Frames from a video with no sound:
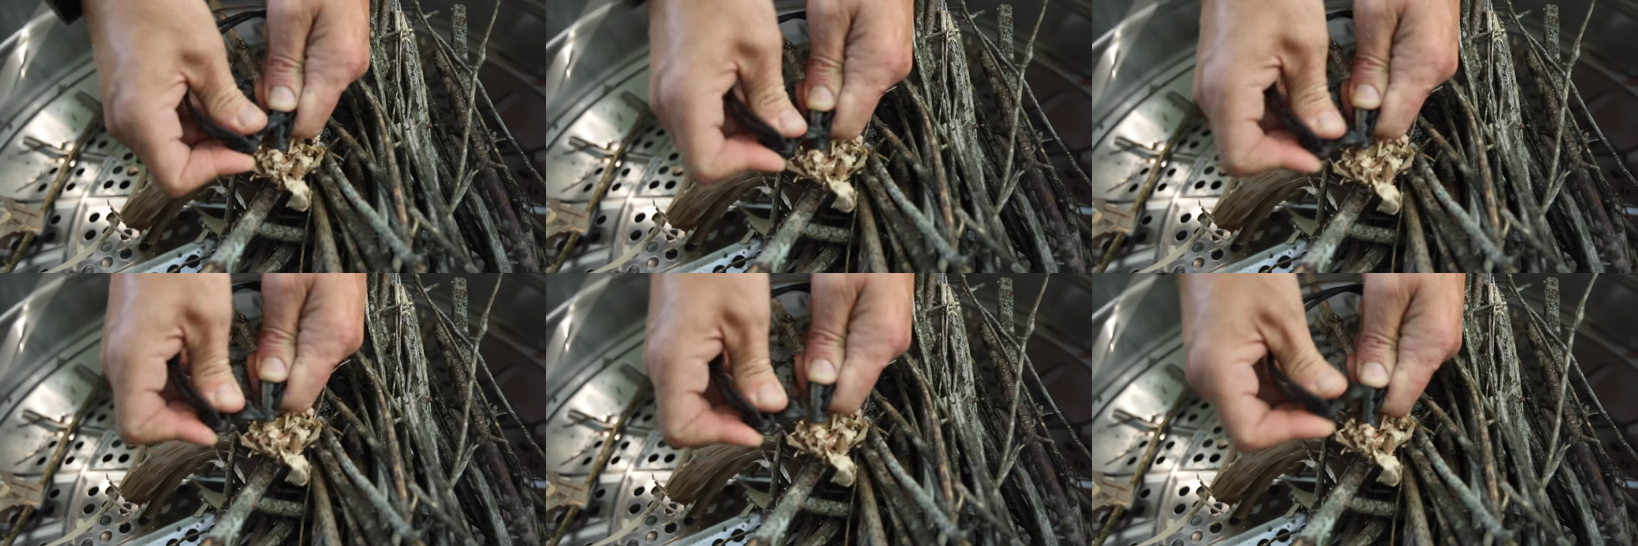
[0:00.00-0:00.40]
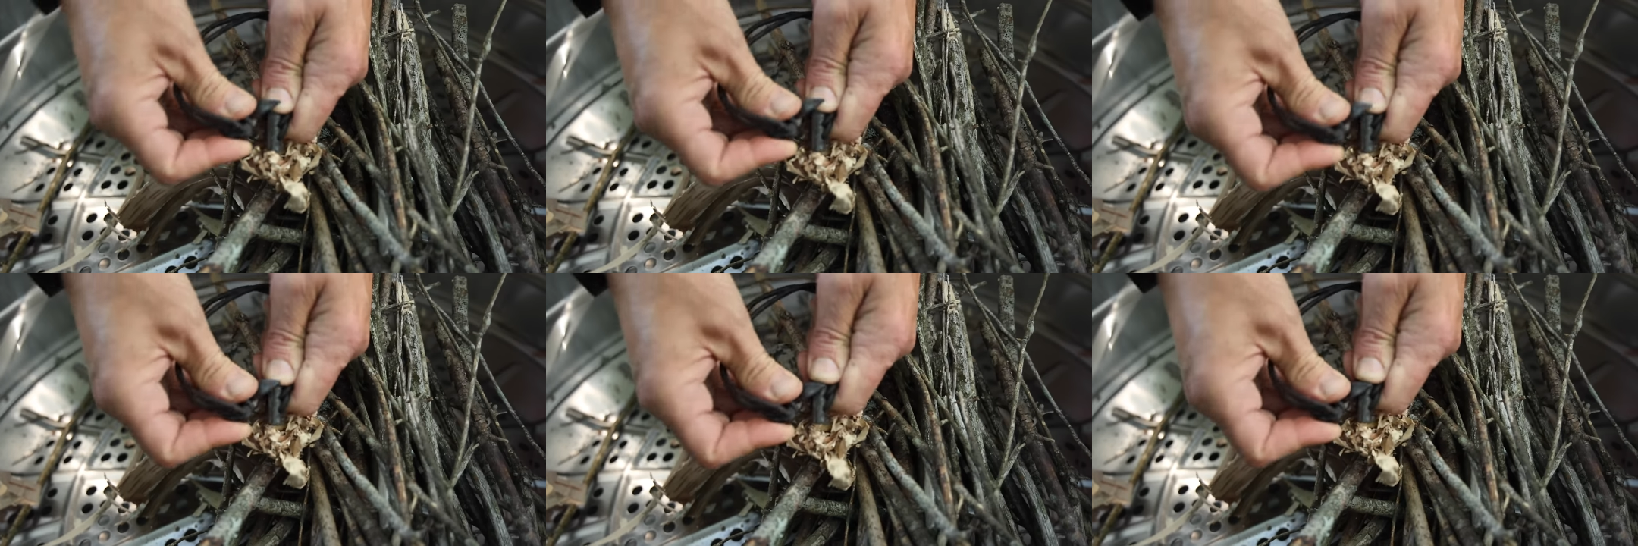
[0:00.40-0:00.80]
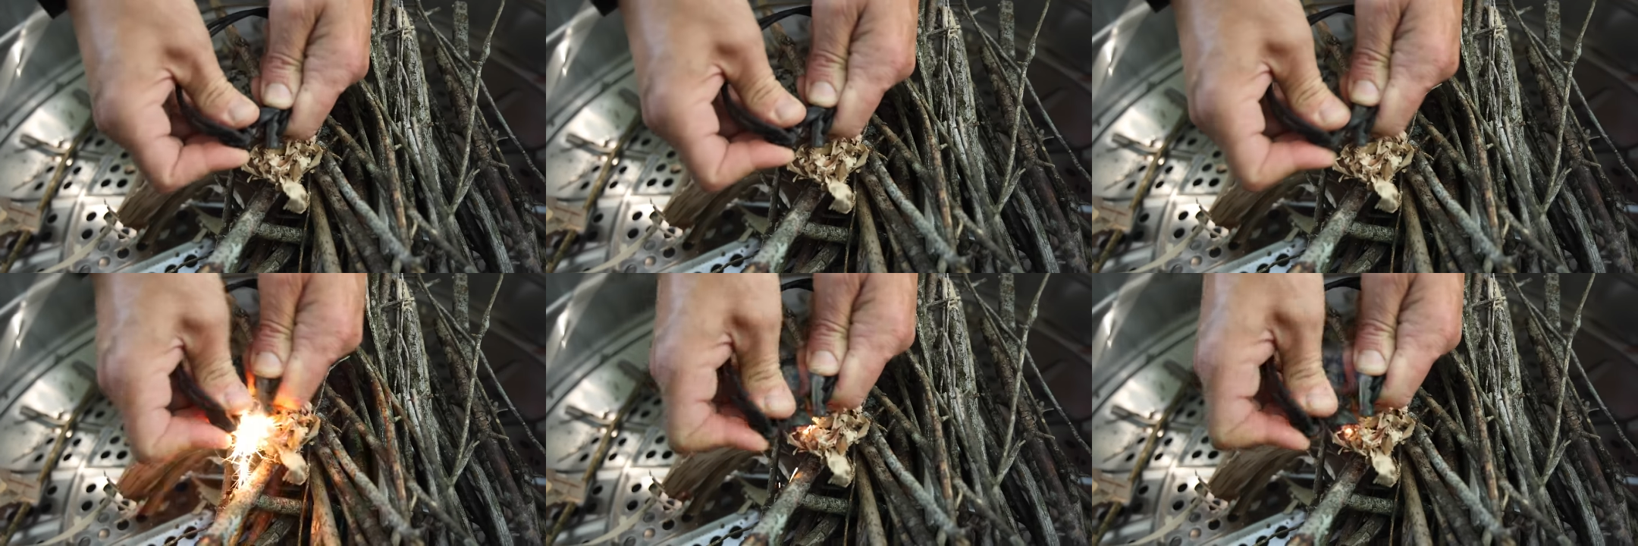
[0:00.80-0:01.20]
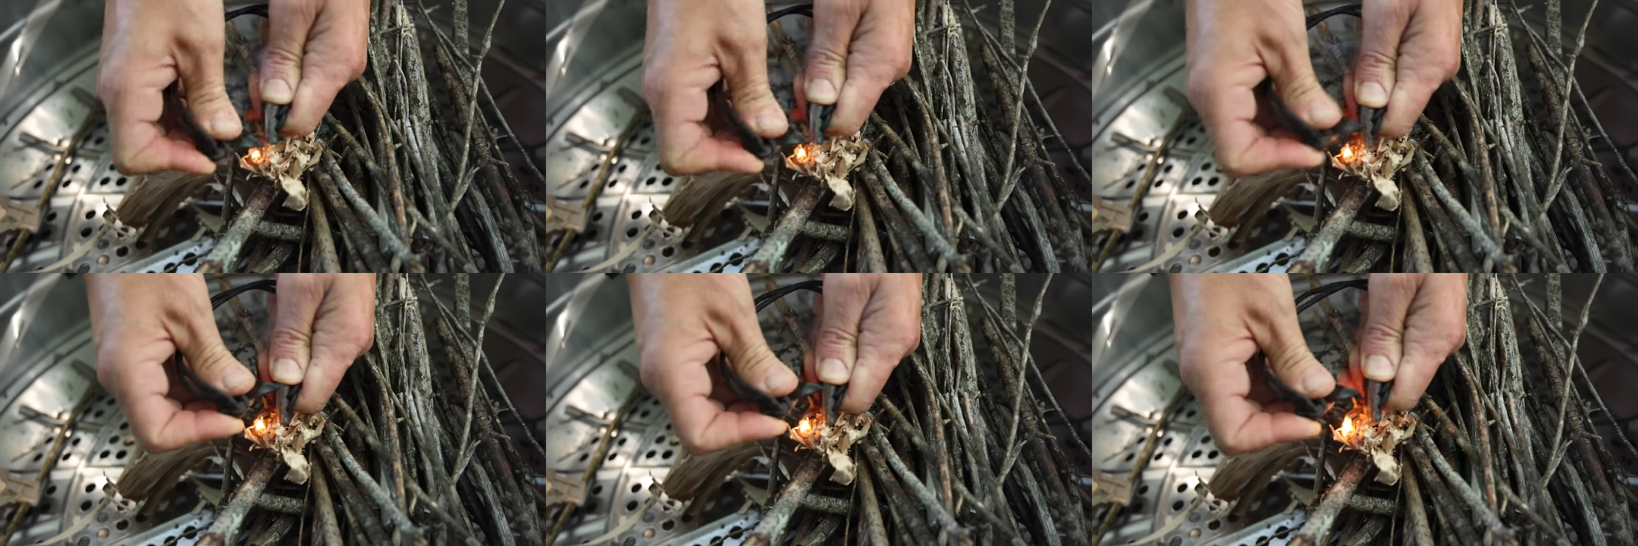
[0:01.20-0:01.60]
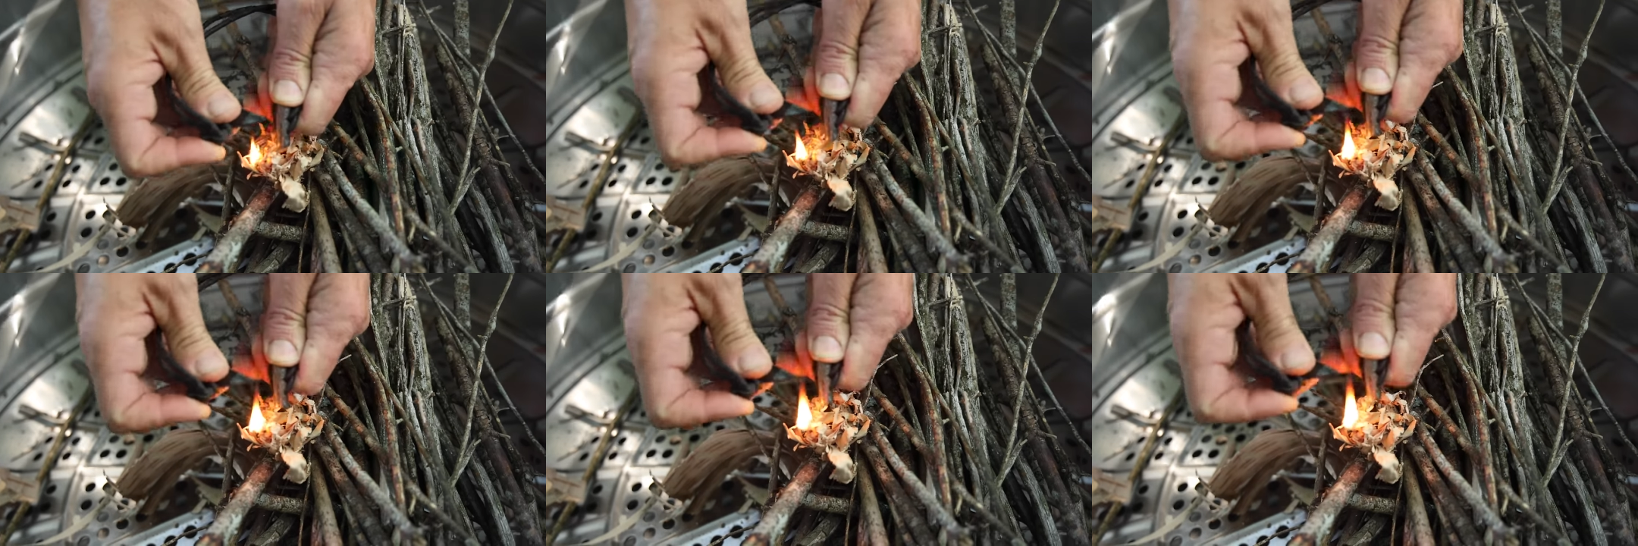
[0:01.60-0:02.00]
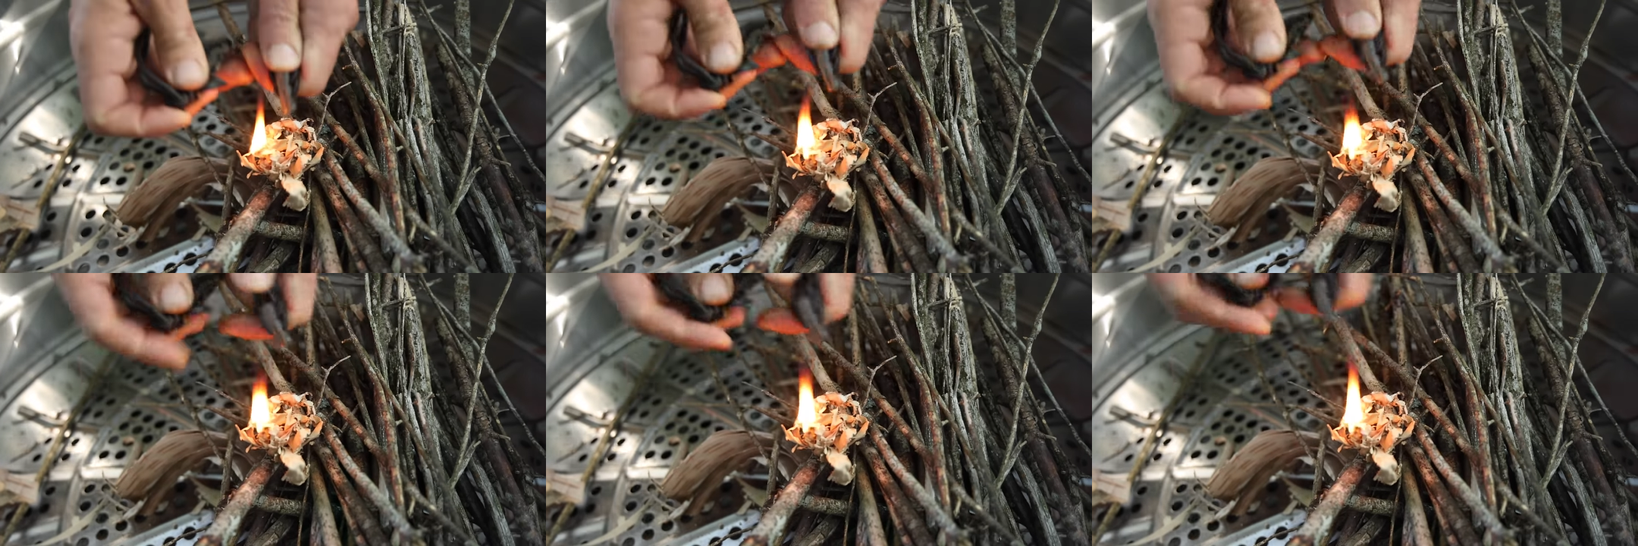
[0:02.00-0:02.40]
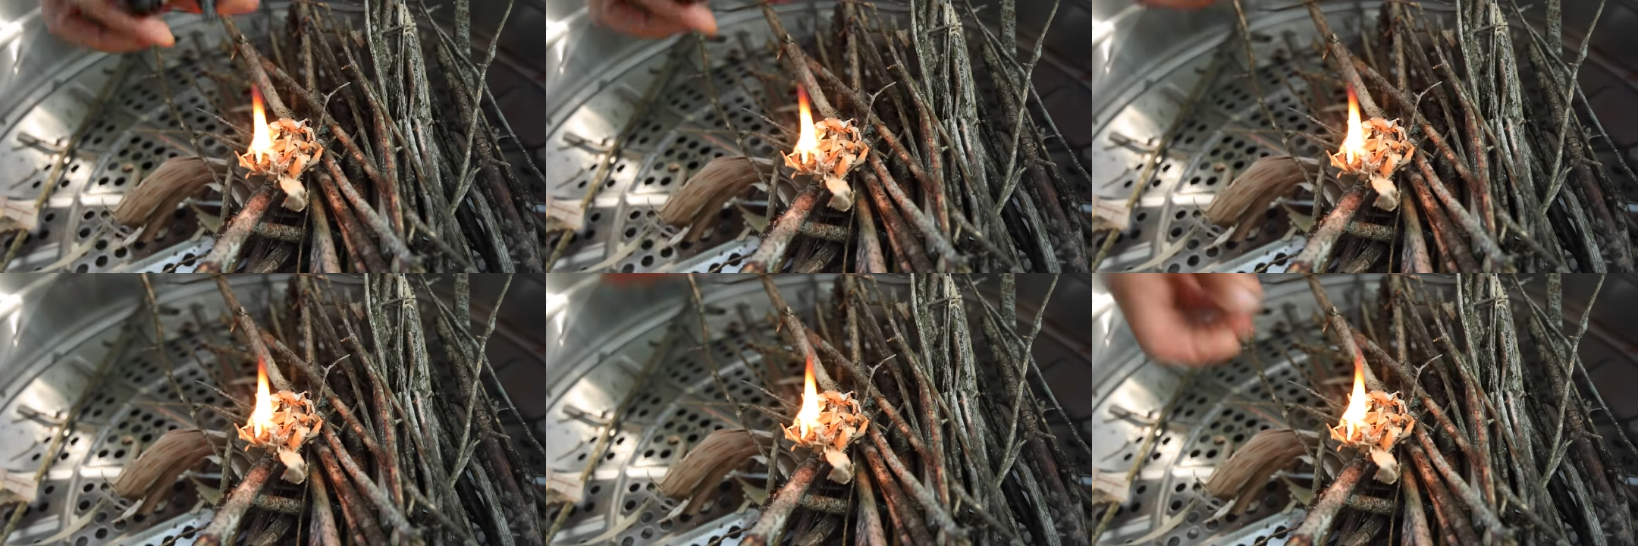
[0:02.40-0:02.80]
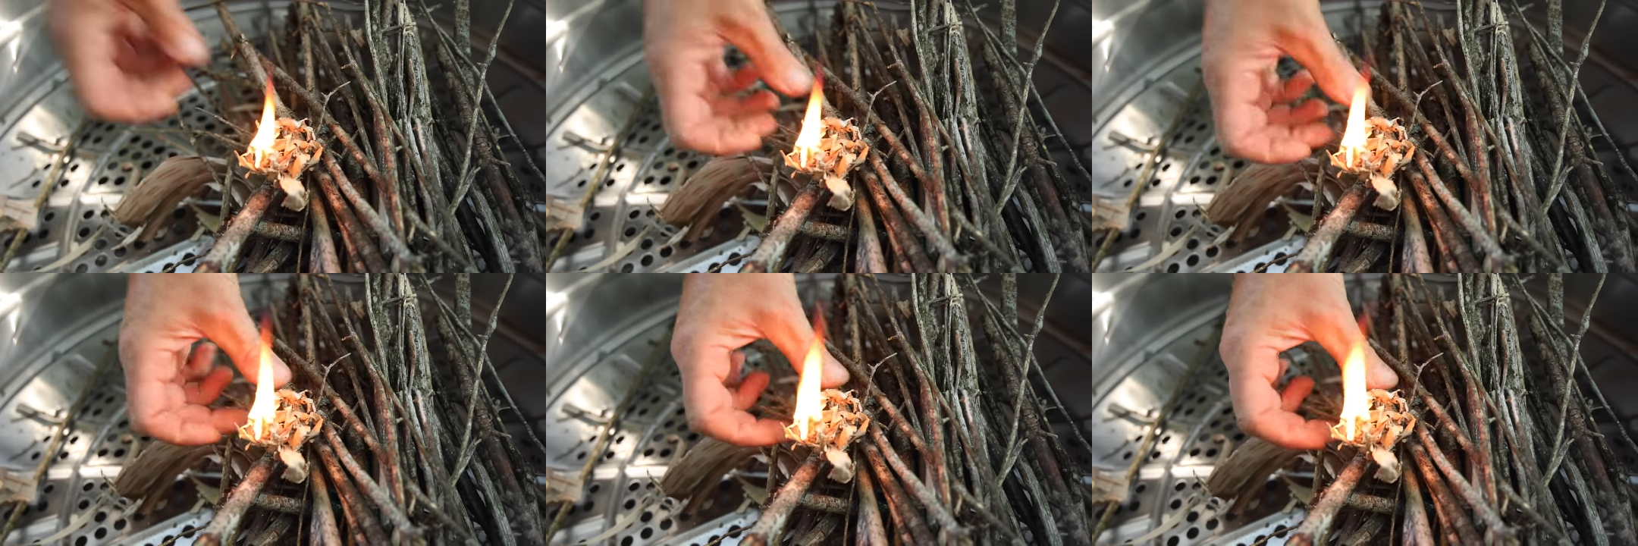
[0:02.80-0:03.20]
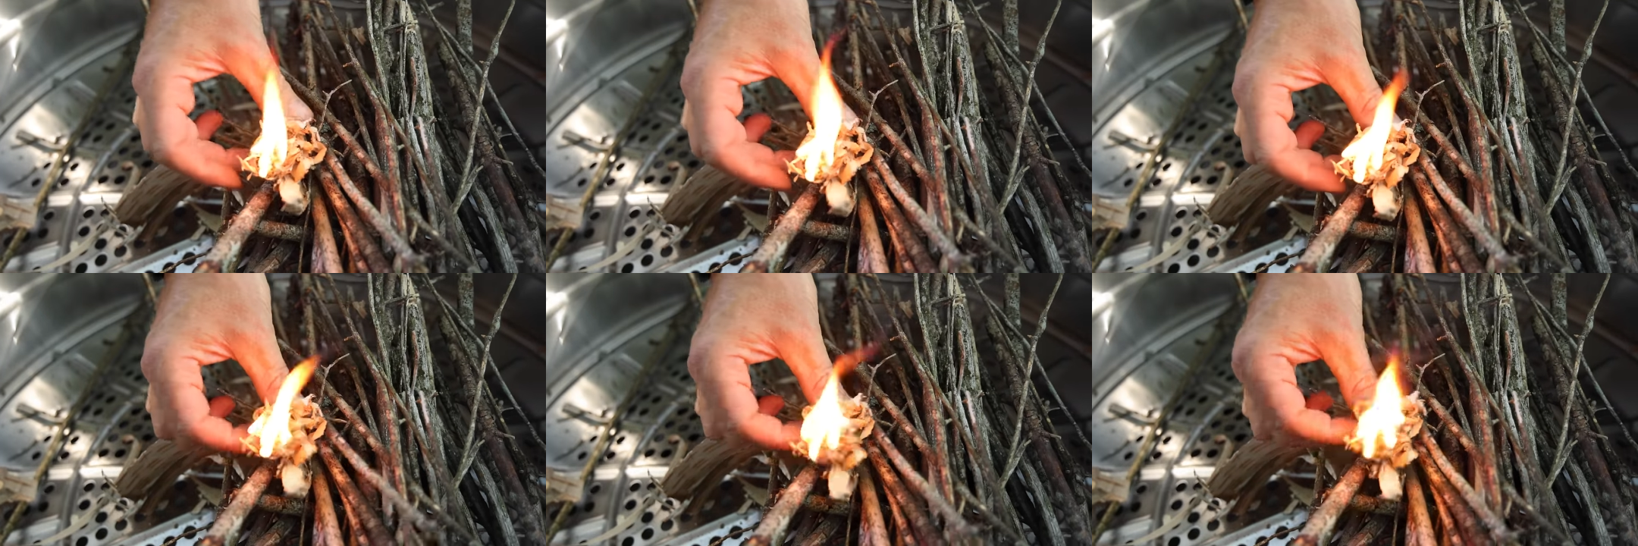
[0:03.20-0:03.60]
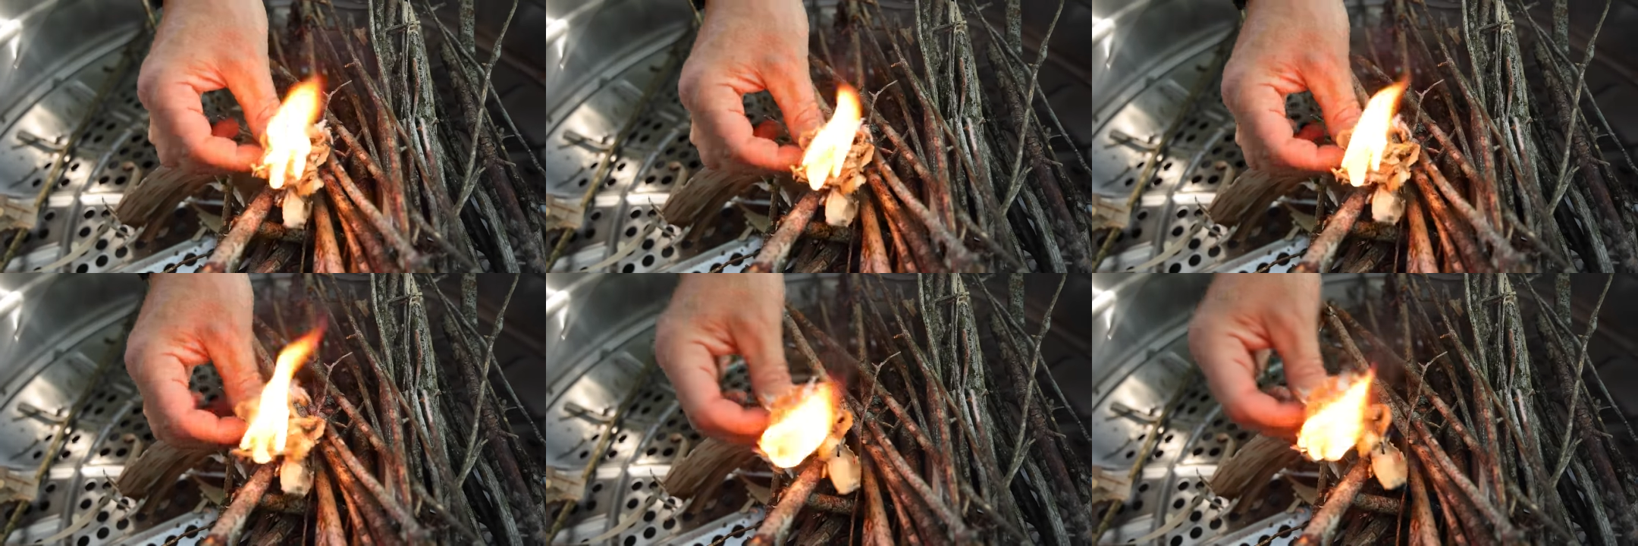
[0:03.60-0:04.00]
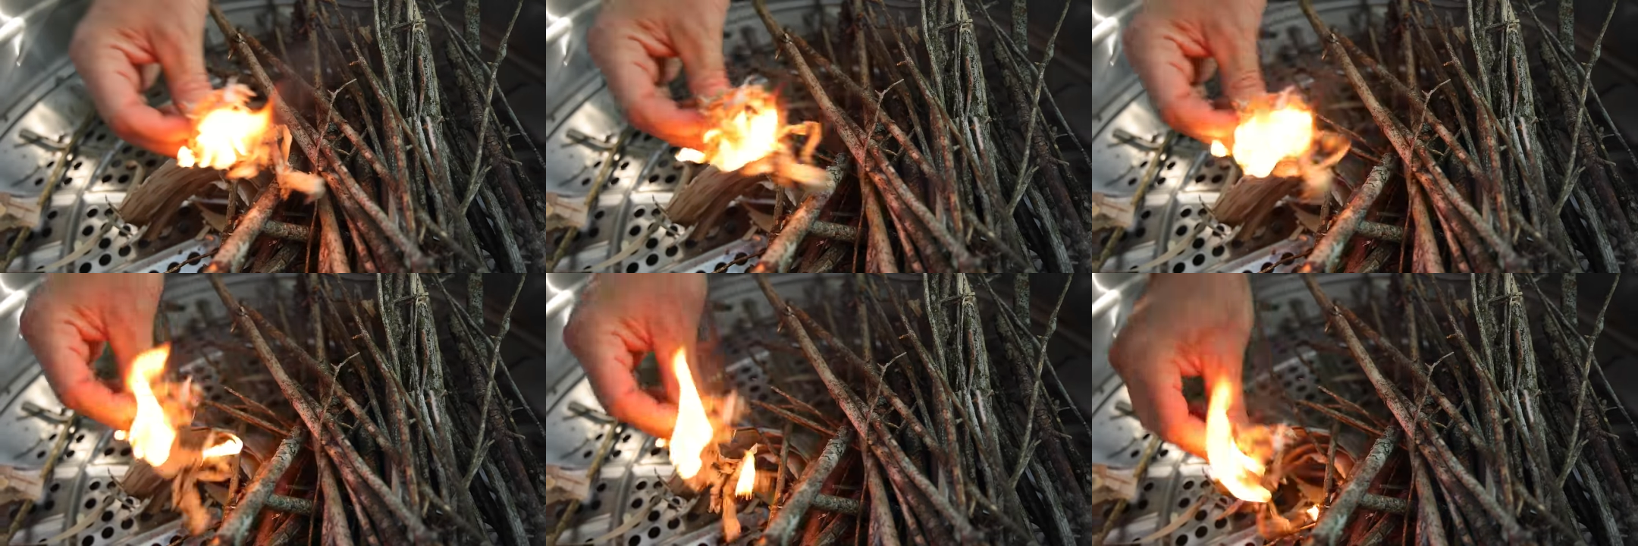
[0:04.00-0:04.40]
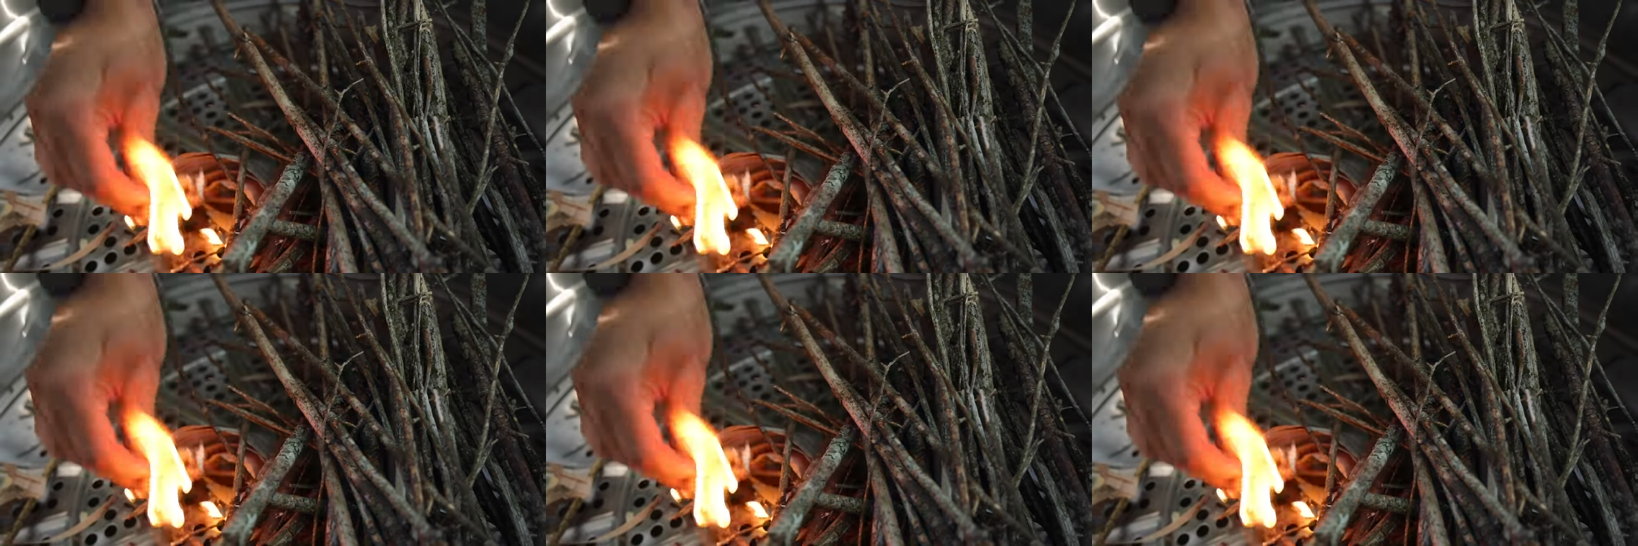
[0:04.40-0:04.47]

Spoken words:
No face is visible, so there are no lips to read.